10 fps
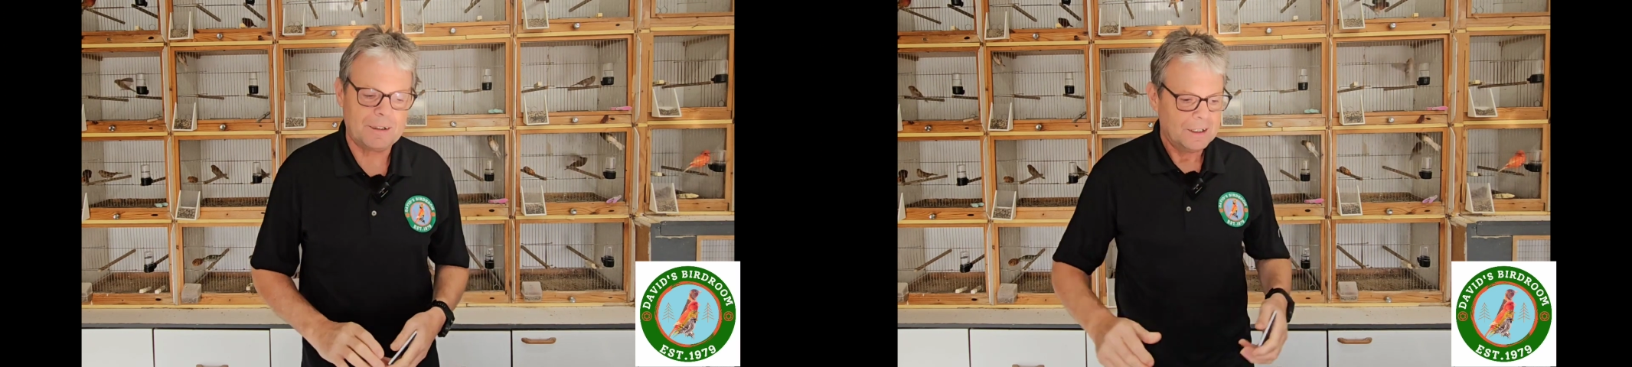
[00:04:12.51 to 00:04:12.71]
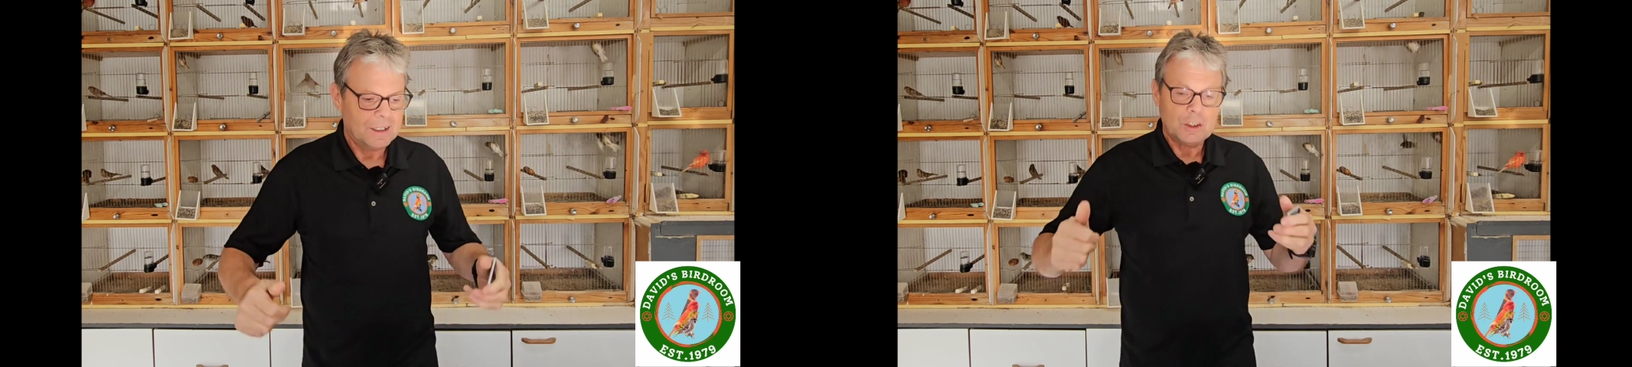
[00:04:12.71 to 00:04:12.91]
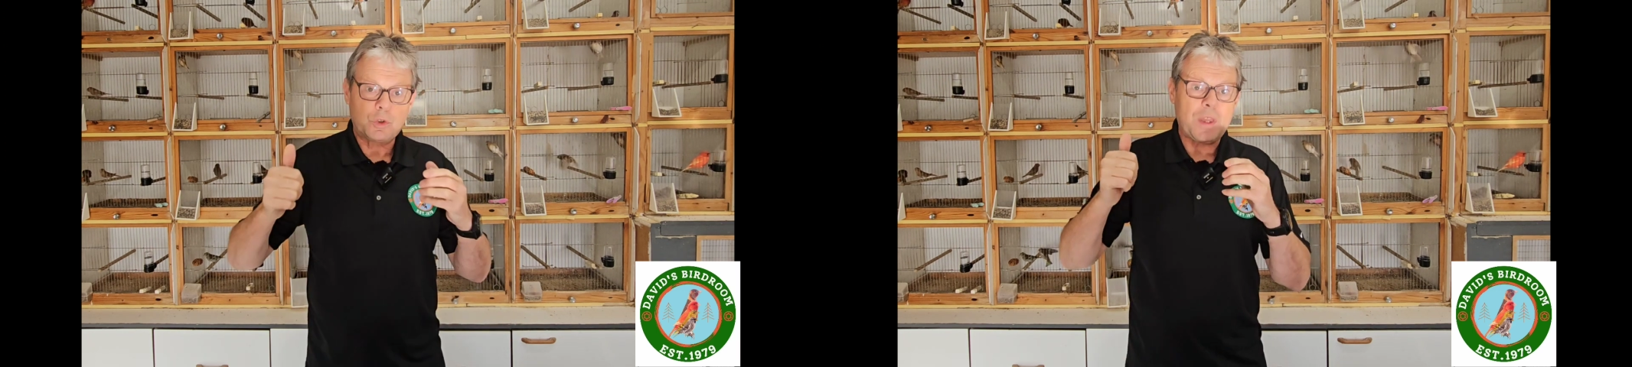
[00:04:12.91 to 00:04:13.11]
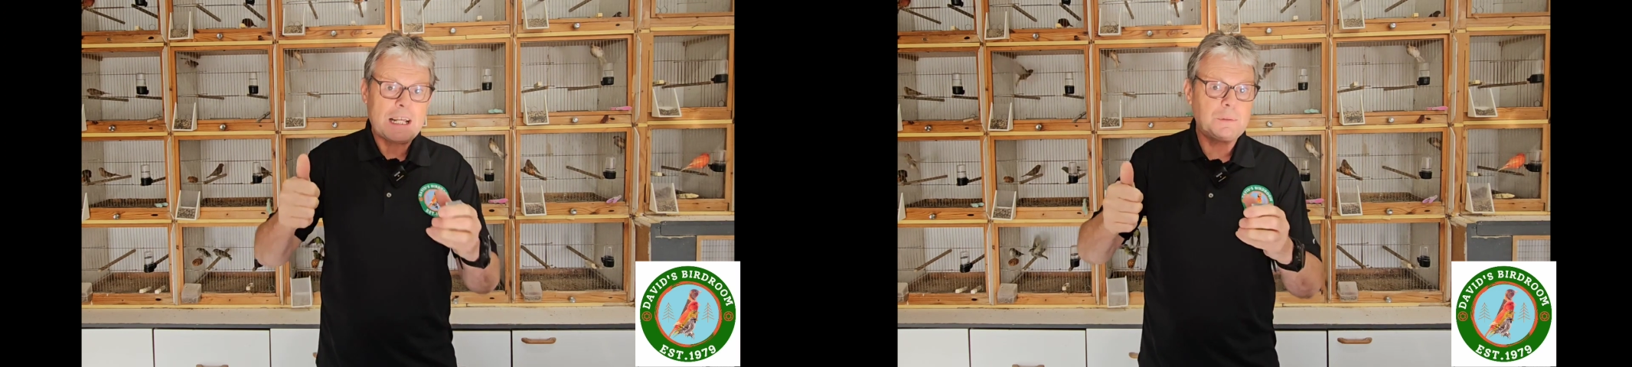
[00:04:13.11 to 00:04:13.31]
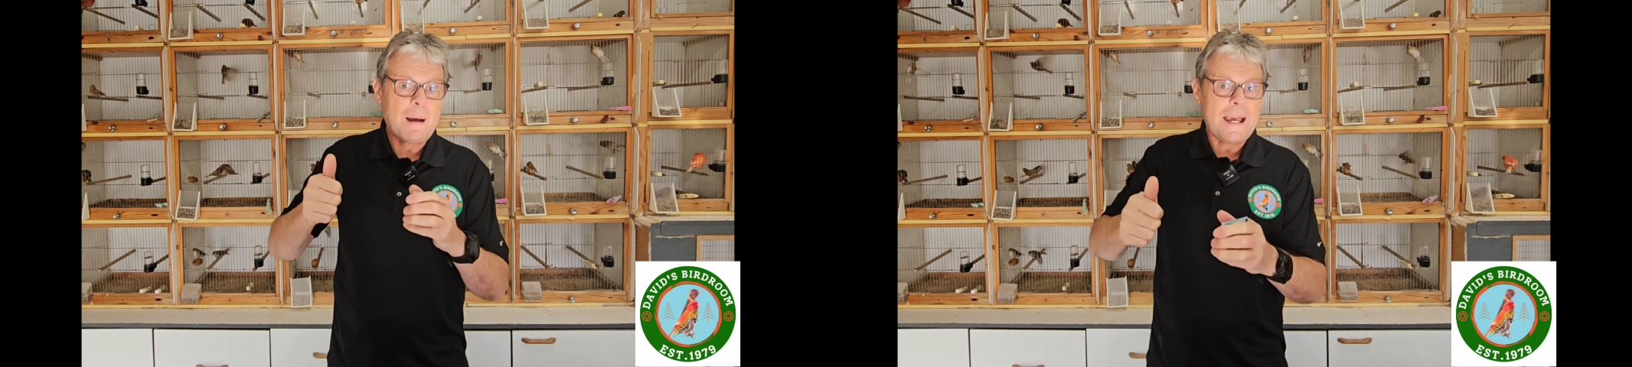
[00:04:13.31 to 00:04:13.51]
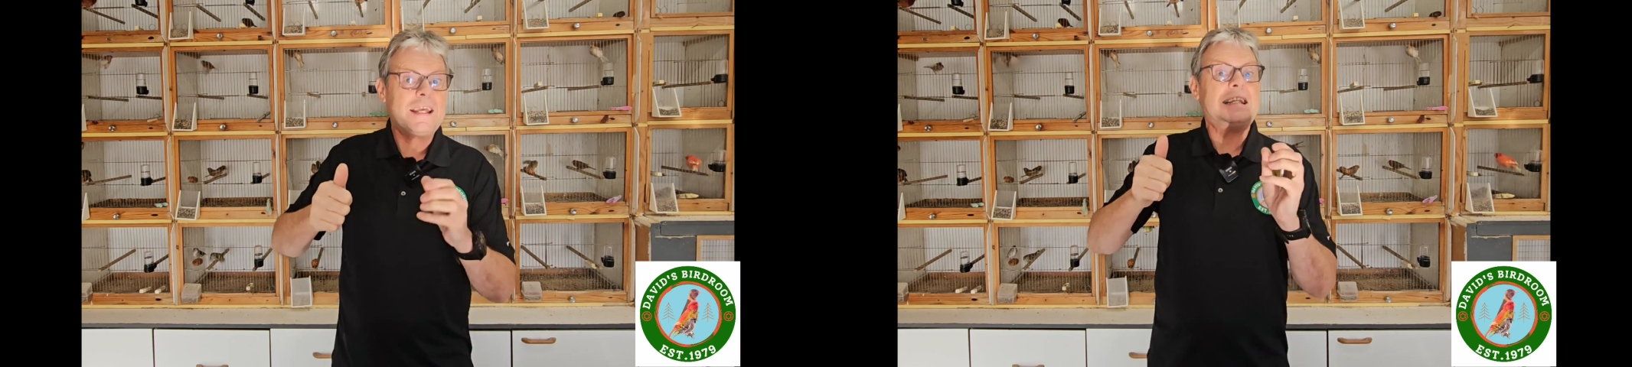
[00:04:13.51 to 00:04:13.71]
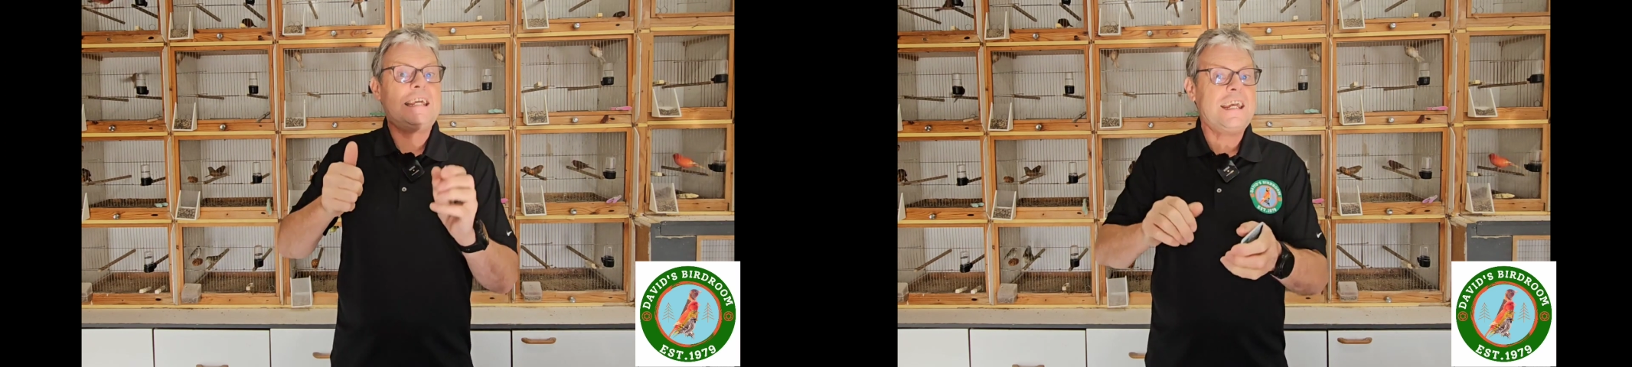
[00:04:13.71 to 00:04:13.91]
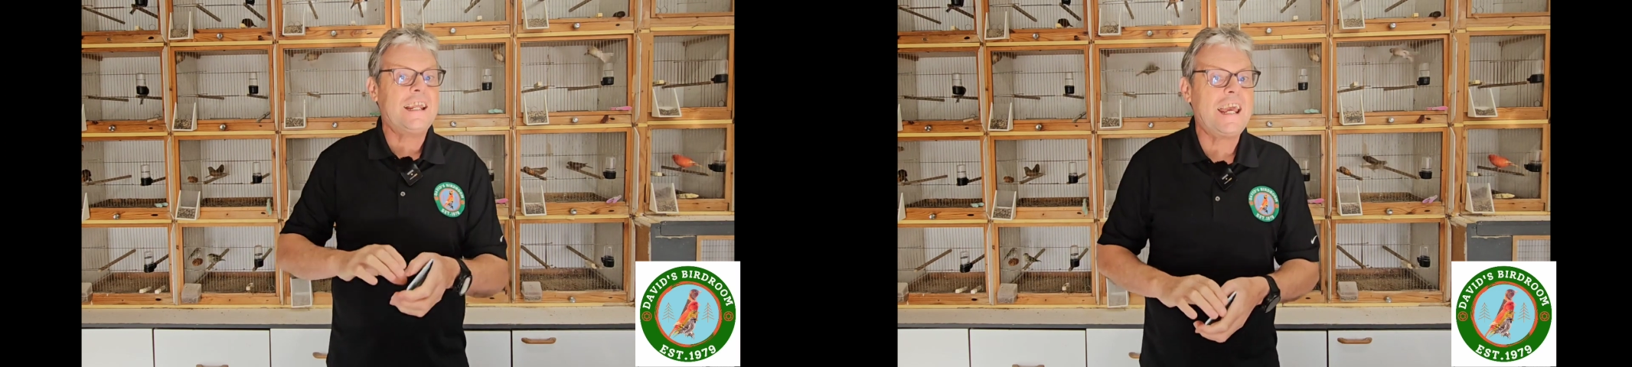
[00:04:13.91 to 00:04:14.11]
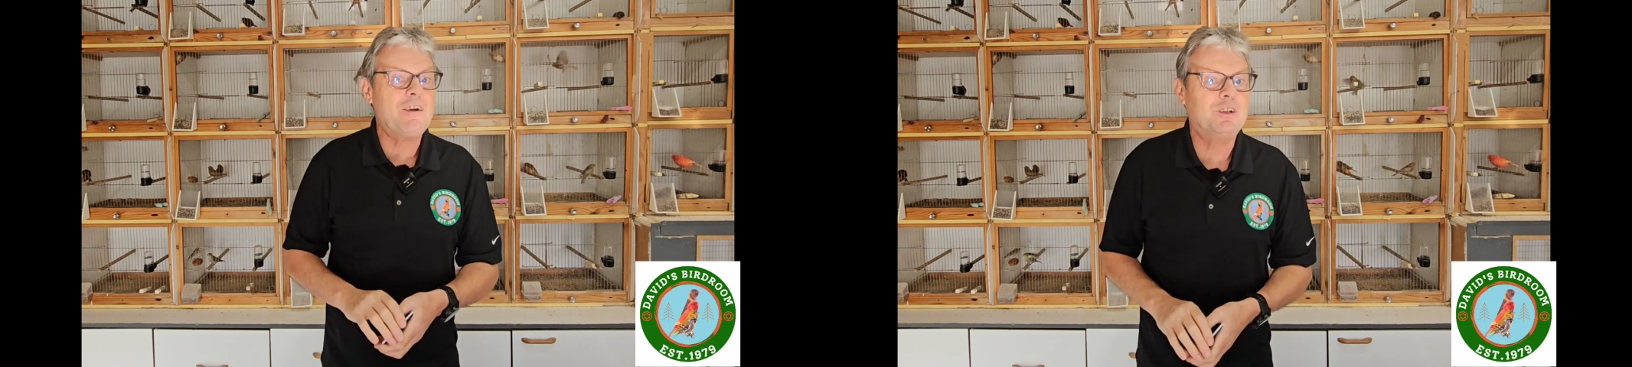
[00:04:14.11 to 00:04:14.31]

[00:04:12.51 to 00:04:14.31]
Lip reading: So that's my DNA